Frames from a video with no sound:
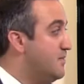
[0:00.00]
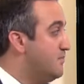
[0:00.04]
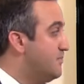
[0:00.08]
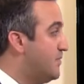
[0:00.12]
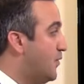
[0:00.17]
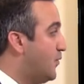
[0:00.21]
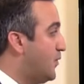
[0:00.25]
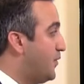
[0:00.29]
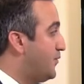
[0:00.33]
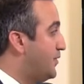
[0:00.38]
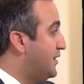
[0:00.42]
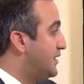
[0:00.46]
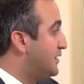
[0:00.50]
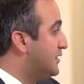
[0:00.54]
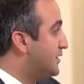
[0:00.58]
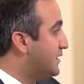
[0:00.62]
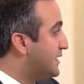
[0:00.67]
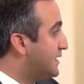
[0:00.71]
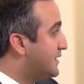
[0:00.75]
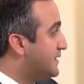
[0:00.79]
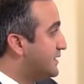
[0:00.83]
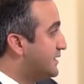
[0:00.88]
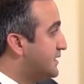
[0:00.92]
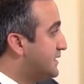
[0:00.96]
But when we
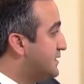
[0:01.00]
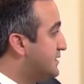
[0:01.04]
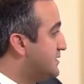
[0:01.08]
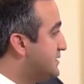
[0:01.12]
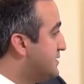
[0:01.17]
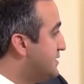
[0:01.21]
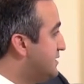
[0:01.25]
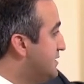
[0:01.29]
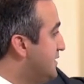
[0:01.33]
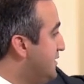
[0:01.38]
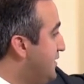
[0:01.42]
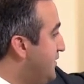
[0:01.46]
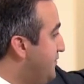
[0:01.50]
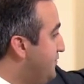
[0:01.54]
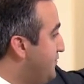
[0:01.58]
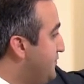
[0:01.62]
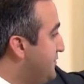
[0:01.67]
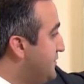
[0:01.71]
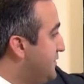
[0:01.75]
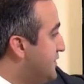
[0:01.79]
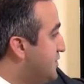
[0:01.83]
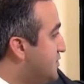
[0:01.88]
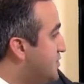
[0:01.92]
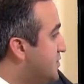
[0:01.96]
look at this,
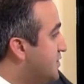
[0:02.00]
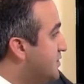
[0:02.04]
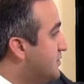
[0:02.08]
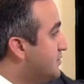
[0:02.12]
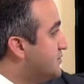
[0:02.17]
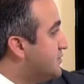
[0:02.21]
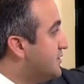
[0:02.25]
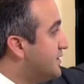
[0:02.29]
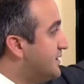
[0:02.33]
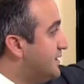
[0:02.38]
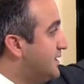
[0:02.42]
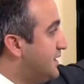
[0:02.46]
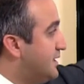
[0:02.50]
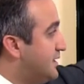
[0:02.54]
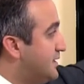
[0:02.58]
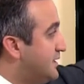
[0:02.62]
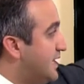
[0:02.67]
the children